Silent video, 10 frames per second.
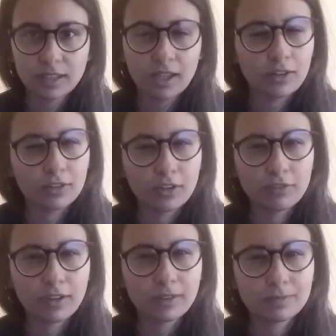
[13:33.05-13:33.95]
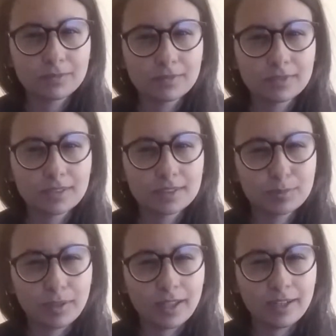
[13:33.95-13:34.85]
I don't know if I
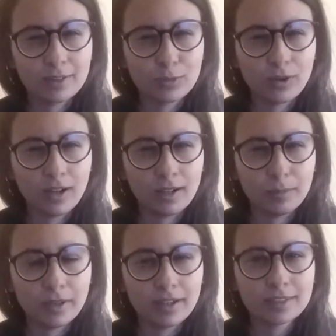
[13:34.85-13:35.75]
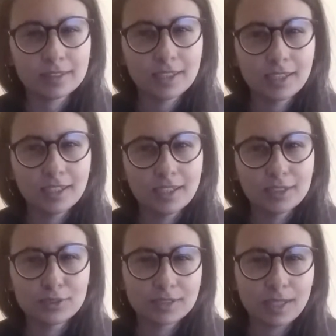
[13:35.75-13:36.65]
explain it well, but
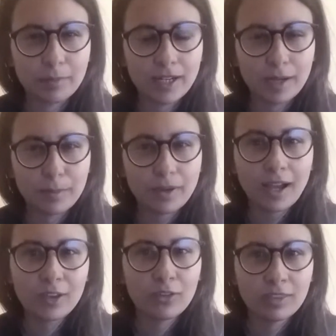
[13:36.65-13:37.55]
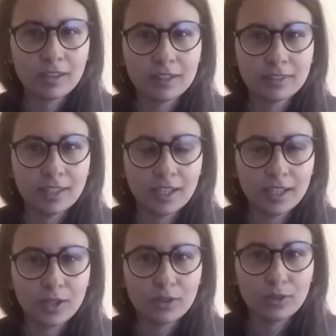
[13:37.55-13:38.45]
to sum it up, I don't think
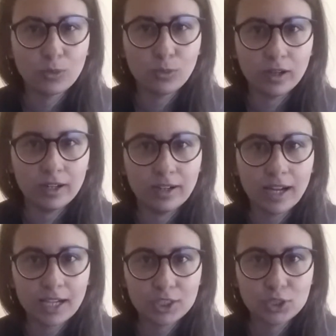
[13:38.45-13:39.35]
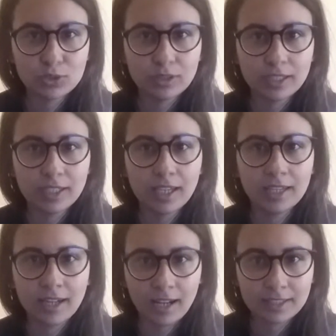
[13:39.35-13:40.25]
they were actually
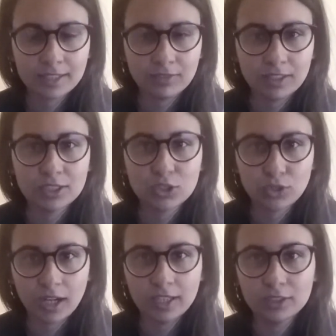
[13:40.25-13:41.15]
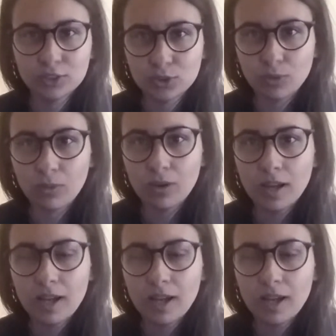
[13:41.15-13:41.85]
and actively trying to